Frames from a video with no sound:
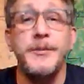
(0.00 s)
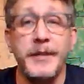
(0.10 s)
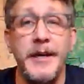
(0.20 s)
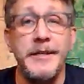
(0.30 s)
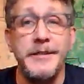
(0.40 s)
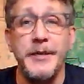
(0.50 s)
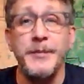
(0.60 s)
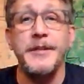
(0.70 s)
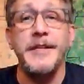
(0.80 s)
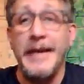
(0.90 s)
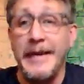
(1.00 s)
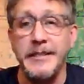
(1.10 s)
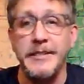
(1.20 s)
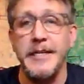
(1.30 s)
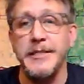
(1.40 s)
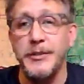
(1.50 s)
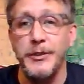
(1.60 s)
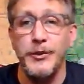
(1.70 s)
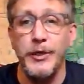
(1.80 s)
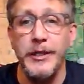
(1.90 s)
anytime that they get to test their
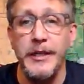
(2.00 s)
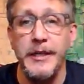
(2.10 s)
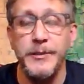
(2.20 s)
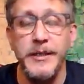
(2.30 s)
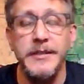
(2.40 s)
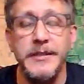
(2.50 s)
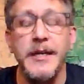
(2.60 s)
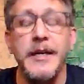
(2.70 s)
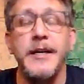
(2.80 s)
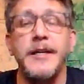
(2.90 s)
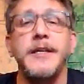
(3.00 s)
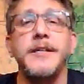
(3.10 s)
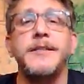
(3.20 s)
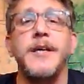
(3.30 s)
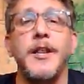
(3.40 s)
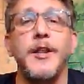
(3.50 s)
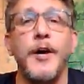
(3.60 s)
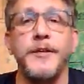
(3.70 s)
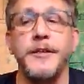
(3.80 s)
classmates, kids love it.